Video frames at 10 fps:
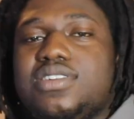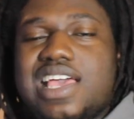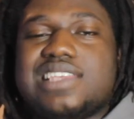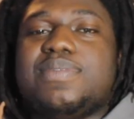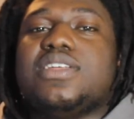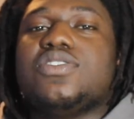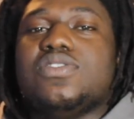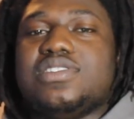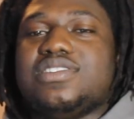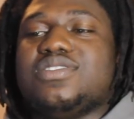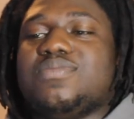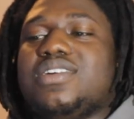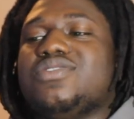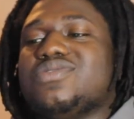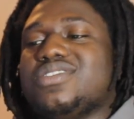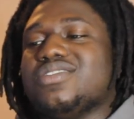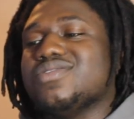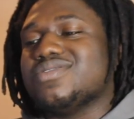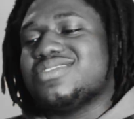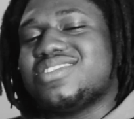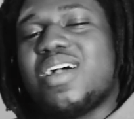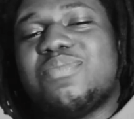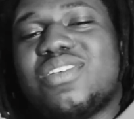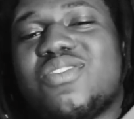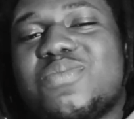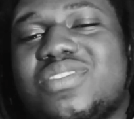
You guys better go listen to my new single. Stop playing with